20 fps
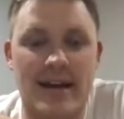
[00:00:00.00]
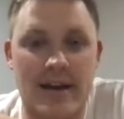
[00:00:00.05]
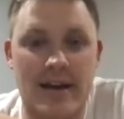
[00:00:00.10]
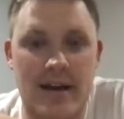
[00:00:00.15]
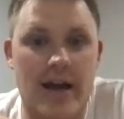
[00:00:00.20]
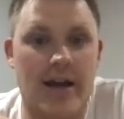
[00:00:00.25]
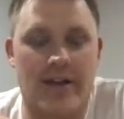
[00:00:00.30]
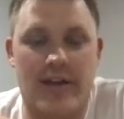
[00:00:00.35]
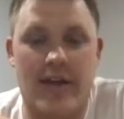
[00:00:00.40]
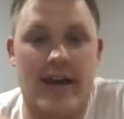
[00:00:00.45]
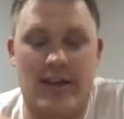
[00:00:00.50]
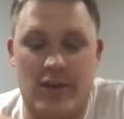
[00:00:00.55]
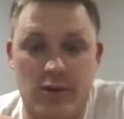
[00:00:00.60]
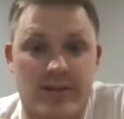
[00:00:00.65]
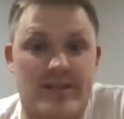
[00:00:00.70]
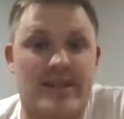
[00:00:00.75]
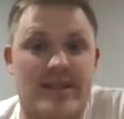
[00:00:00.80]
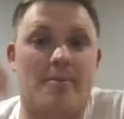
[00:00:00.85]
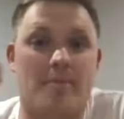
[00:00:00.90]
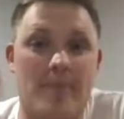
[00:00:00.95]
That you
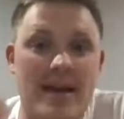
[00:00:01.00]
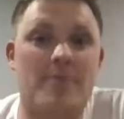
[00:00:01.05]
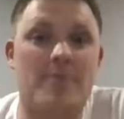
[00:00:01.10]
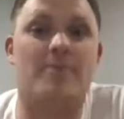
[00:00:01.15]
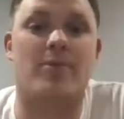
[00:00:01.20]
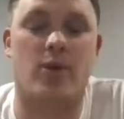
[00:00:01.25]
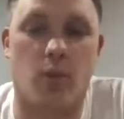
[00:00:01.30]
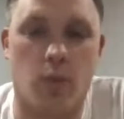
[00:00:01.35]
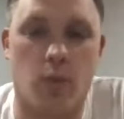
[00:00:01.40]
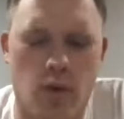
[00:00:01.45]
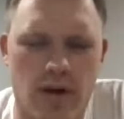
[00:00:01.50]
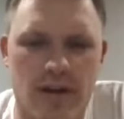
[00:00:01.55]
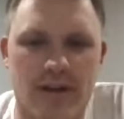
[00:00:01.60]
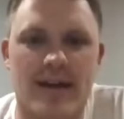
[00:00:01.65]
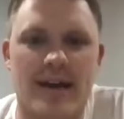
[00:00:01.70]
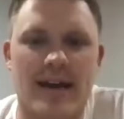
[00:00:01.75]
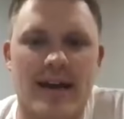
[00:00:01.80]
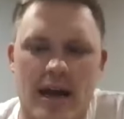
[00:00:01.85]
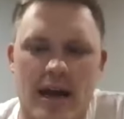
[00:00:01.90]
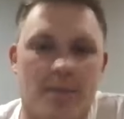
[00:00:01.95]
see me, the
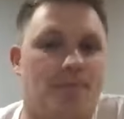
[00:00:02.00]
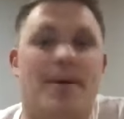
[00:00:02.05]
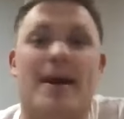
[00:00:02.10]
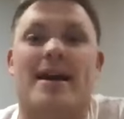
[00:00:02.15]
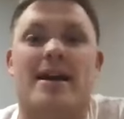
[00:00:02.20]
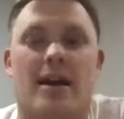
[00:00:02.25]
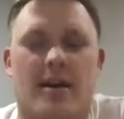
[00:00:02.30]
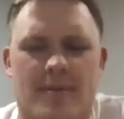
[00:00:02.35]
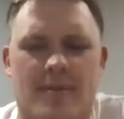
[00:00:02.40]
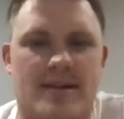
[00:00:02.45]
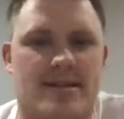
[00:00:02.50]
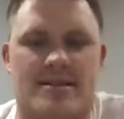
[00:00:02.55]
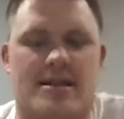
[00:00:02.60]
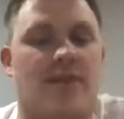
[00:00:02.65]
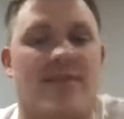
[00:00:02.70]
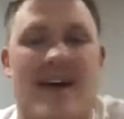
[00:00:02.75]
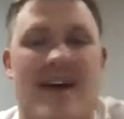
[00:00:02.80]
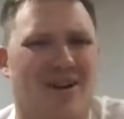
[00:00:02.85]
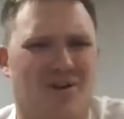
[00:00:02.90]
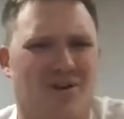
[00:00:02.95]
one picking up the
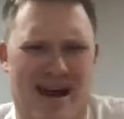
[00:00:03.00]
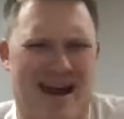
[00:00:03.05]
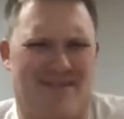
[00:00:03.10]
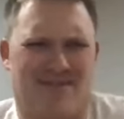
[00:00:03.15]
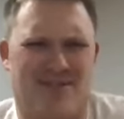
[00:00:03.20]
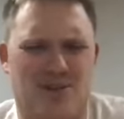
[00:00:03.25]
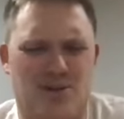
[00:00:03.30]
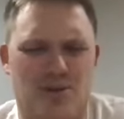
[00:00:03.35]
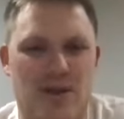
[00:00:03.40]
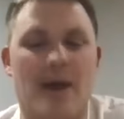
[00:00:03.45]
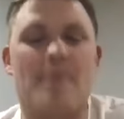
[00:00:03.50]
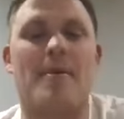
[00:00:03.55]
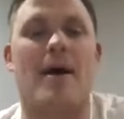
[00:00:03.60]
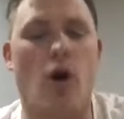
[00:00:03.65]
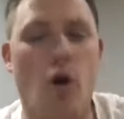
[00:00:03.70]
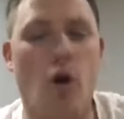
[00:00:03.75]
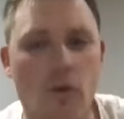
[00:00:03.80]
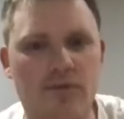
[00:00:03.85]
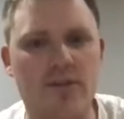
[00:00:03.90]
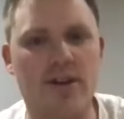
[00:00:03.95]
stuff. I don't have to do that, but
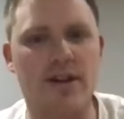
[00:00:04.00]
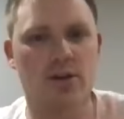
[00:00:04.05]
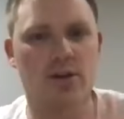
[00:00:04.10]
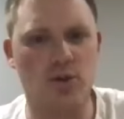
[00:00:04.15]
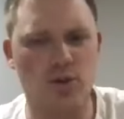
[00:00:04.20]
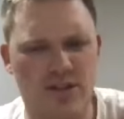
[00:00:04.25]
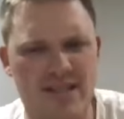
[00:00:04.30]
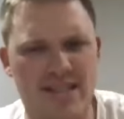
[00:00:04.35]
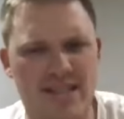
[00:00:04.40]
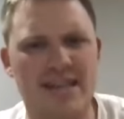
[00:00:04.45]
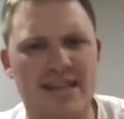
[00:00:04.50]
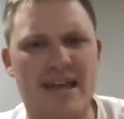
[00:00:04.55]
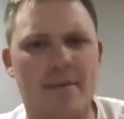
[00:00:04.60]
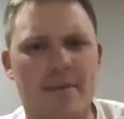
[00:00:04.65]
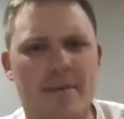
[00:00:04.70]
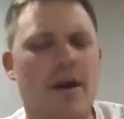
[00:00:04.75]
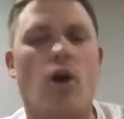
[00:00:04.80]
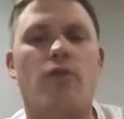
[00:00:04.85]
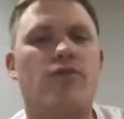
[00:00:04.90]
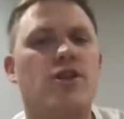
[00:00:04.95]
hopefully you see that.
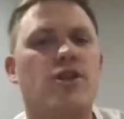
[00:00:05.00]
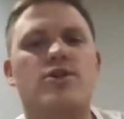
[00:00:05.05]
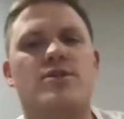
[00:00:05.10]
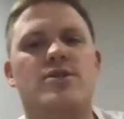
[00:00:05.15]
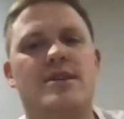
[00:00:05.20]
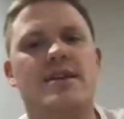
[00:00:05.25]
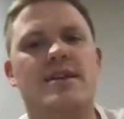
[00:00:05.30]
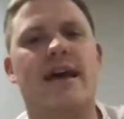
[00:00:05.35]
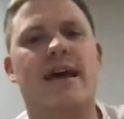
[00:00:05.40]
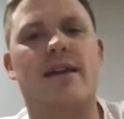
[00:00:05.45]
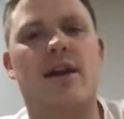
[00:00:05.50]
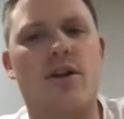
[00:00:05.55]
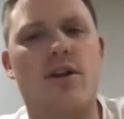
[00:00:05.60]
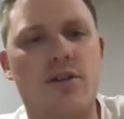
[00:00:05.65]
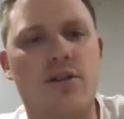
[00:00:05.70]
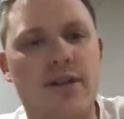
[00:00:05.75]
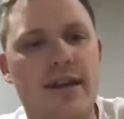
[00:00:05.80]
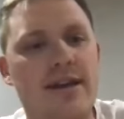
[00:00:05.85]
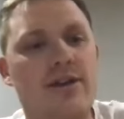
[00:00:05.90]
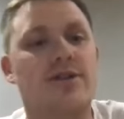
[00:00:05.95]
Hopefully you see that in
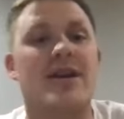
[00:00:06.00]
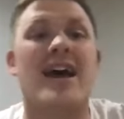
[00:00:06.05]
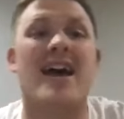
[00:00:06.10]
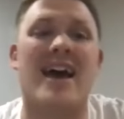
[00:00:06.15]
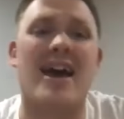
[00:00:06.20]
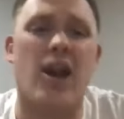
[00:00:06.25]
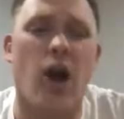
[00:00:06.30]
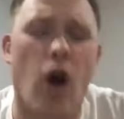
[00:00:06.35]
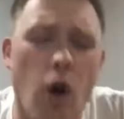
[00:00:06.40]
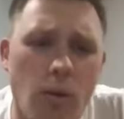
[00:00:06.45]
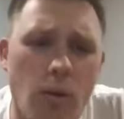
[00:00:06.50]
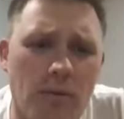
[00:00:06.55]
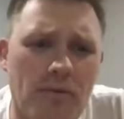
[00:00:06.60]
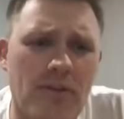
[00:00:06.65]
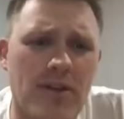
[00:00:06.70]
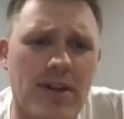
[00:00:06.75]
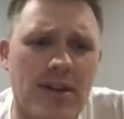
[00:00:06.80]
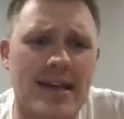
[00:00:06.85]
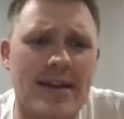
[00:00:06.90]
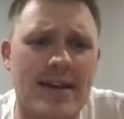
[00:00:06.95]
other leaders. And
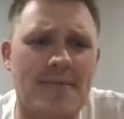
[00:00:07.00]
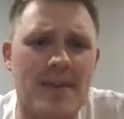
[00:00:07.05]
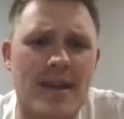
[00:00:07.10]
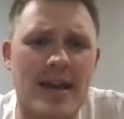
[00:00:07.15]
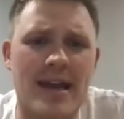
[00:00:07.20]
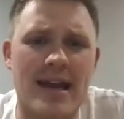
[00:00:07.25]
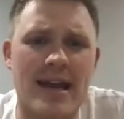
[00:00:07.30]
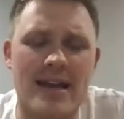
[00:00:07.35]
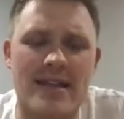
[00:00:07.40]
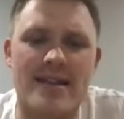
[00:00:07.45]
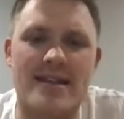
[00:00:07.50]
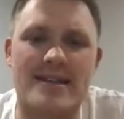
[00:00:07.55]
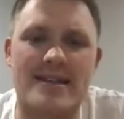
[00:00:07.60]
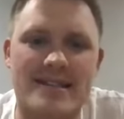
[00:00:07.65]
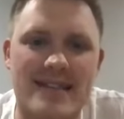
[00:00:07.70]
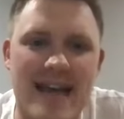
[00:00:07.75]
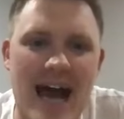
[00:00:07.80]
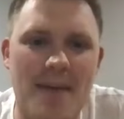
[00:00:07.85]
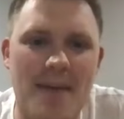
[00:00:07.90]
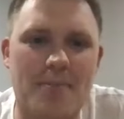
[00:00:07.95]
hopefully the
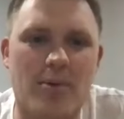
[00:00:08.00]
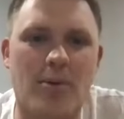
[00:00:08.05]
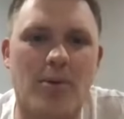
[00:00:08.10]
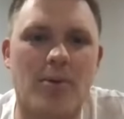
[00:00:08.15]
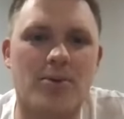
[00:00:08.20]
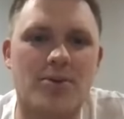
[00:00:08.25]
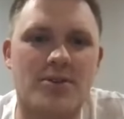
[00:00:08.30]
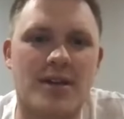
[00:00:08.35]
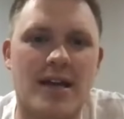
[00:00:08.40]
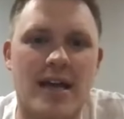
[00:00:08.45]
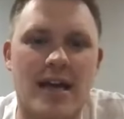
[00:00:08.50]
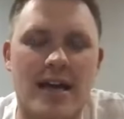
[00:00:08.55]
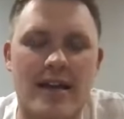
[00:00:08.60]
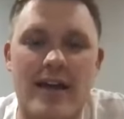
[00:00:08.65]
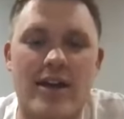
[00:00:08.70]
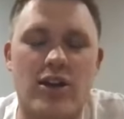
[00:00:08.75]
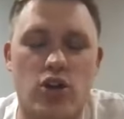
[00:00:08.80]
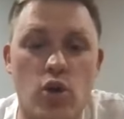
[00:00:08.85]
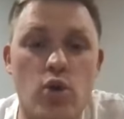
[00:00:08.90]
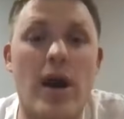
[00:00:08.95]
disciples
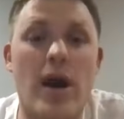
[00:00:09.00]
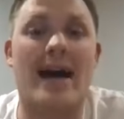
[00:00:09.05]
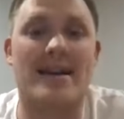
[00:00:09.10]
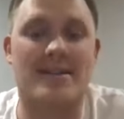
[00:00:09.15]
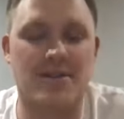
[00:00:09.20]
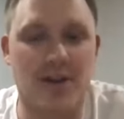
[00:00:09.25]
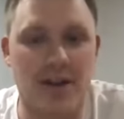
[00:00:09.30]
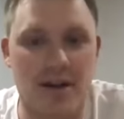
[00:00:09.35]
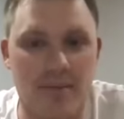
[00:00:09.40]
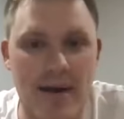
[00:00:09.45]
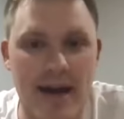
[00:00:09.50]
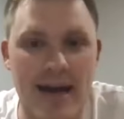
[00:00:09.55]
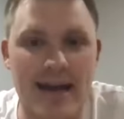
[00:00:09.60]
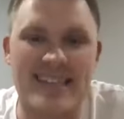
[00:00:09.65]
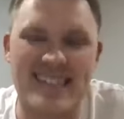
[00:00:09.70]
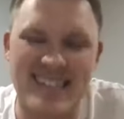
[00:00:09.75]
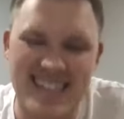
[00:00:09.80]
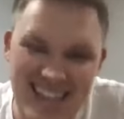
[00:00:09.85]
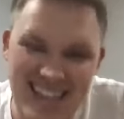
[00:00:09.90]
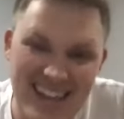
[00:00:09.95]
that you guys are going to make
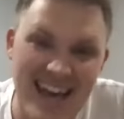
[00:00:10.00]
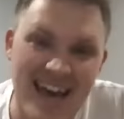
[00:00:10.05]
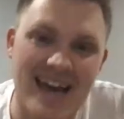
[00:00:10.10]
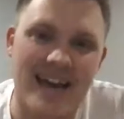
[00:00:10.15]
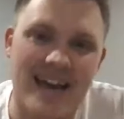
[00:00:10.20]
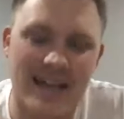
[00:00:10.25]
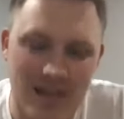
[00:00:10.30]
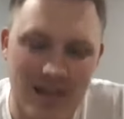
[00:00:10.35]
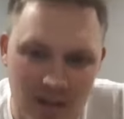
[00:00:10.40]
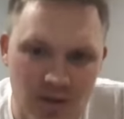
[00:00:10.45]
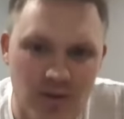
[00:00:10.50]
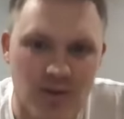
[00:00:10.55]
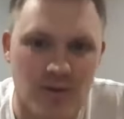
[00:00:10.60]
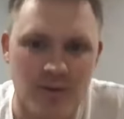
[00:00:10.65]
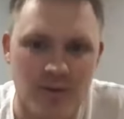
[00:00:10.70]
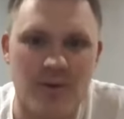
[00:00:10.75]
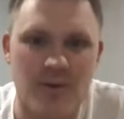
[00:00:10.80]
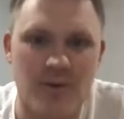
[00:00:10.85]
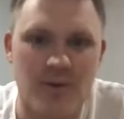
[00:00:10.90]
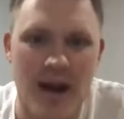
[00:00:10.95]
see that in you,
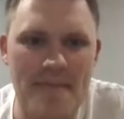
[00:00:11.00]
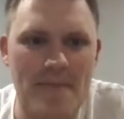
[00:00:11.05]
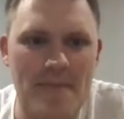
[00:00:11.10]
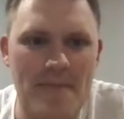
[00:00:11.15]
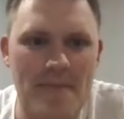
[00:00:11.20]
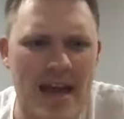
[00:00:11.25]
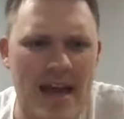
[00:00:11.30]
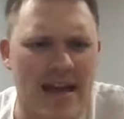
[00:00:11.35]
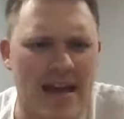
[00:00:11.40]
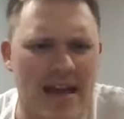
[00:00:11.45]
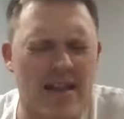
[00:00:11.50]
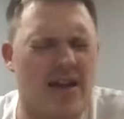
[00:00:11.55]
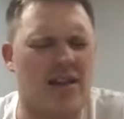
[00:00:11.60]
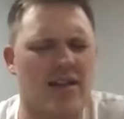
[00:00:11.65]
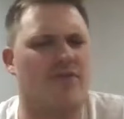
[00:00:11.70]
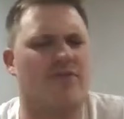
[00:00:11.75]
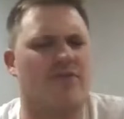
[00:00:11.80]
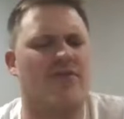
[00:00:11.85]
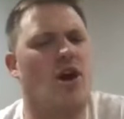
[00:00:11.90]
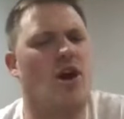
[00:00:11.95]
right?
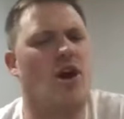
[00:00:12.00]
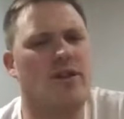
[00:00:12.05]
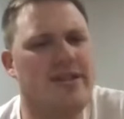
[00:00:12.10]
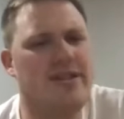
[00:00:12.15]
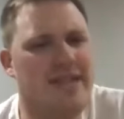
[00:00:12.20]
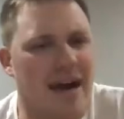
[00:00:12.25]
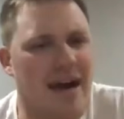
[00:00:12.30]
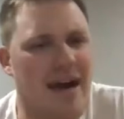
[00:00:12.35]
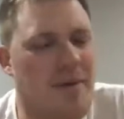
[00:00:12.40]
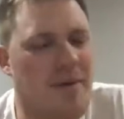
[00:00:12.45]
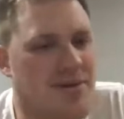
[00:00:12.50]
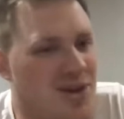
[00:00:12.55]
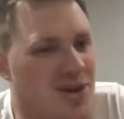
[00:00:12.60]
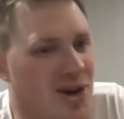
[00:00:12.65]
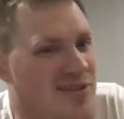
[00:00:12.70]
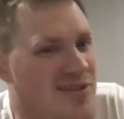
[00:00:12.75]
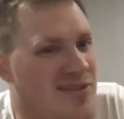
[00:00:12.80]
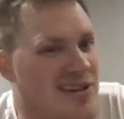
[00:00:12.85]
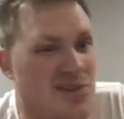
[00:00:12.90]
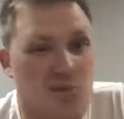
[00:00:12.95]
That if the only time I'm
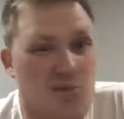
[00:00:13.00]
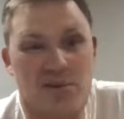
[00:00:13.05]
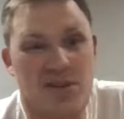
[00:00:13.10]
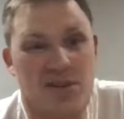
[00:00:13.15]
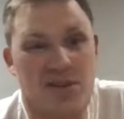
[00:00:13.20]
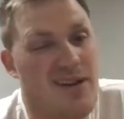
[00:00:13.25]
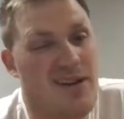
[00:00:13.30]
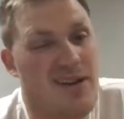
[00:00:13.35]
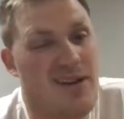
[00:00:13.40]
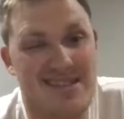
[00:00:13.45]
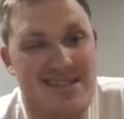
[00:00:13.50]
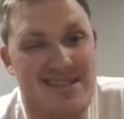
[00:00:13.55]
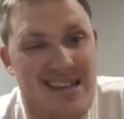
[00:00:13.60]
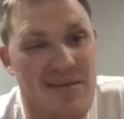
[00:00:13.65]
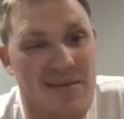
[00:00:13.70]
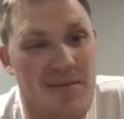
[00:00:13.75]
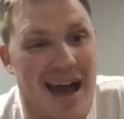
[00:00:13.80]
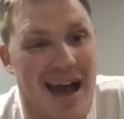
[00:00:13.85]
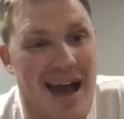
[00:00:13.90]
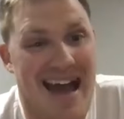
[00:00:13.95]
serving is when someone can
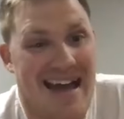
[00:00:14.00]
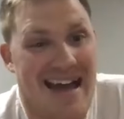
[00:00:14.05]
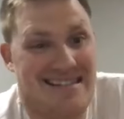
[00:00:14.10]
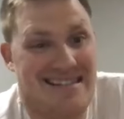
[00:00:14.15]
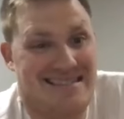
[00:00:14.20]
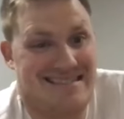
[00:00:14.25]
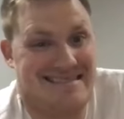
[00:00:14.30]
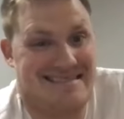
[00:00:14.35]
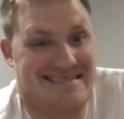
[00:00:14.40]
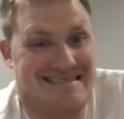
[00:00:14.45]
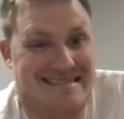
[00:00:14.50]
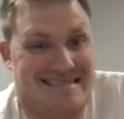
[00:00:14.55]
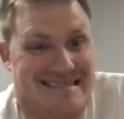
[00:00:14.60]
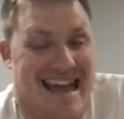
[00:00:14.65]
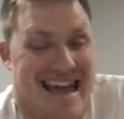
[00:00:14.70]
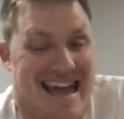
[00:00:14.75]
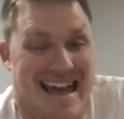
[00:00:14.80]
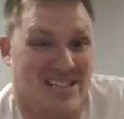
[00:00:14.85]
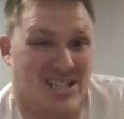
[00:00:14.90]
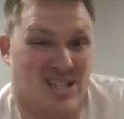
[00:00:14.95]
see me, I
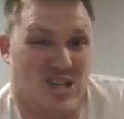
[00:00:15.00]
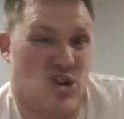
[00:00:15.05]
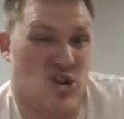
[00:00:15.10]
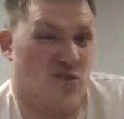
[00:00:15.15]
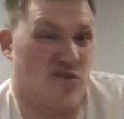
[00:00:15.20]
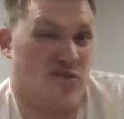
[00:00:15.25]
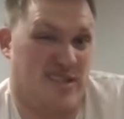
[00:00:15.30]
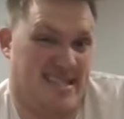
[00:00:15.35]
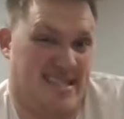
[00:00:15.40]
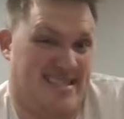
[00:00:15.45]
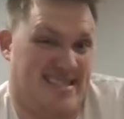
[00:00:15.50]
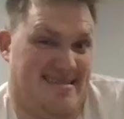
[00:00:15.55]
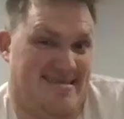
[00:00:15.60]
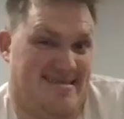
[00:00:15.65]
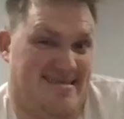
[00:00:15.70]
ain't serving.